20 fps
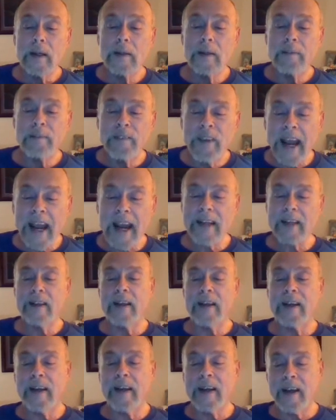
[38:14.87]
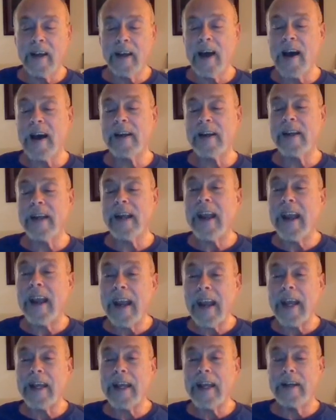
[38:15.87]
the fact that God
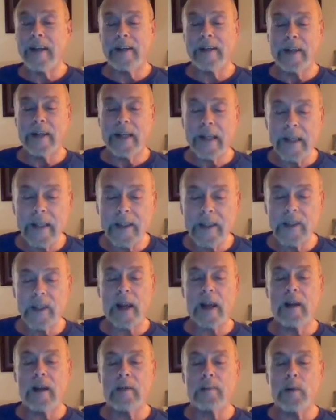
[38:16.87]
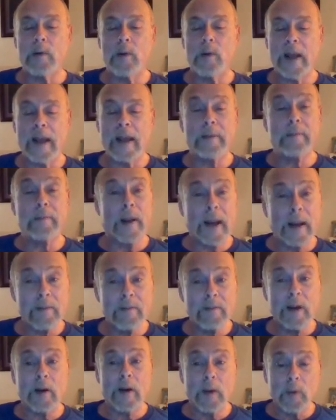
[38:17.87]
can and is able and
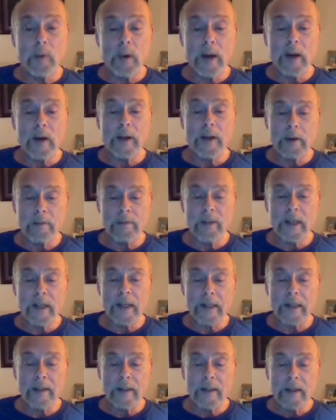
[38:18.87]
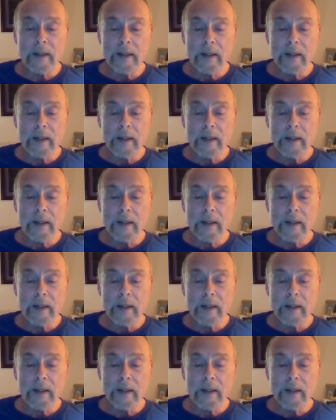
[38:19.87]
may very well intervene